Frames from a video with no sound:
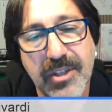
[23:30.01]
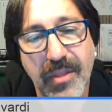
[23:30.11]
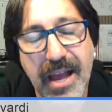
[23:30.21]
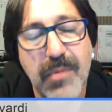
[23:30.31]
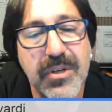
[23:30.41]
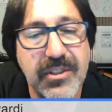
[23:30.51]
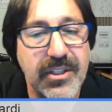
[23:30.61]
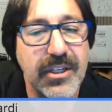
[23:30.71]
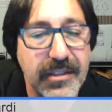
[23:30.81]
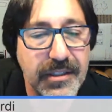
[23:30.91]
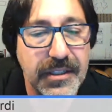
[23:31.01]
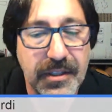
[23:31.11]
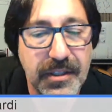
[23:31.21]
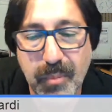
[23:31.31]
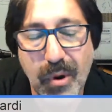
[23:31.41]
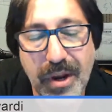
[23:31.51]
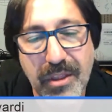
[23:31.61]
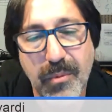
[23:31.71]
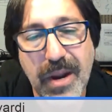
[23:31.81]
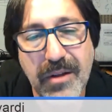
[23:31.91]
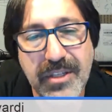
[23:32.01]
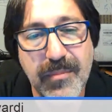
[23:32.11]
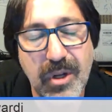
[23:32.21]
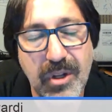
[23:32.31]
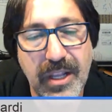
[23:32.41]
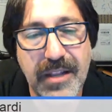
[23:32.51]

so that was the point of the roundtable.